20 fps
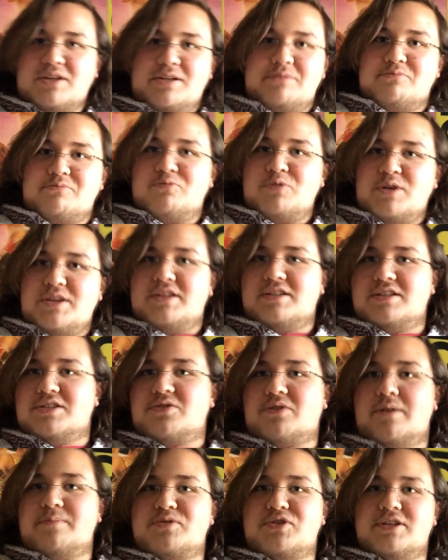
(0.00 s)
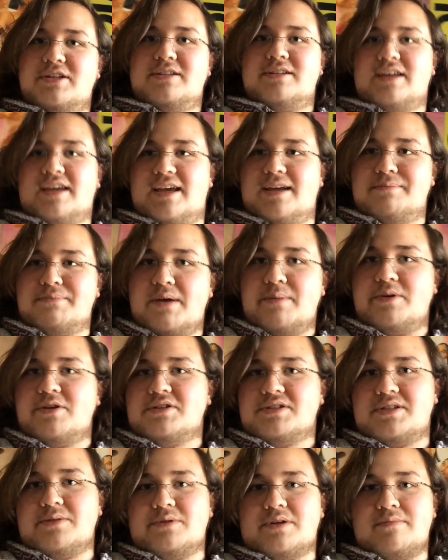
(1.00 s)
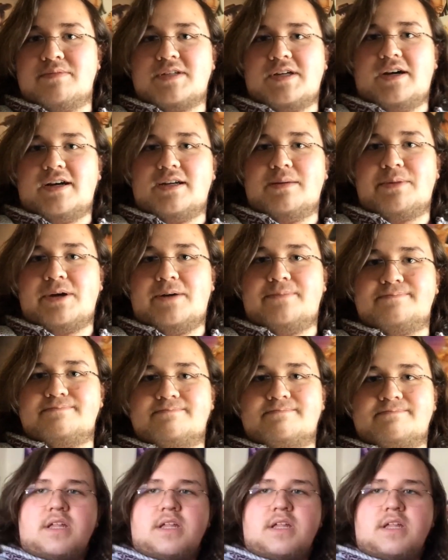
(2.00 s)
then read the description, and maybe you'll see what I'm talking about.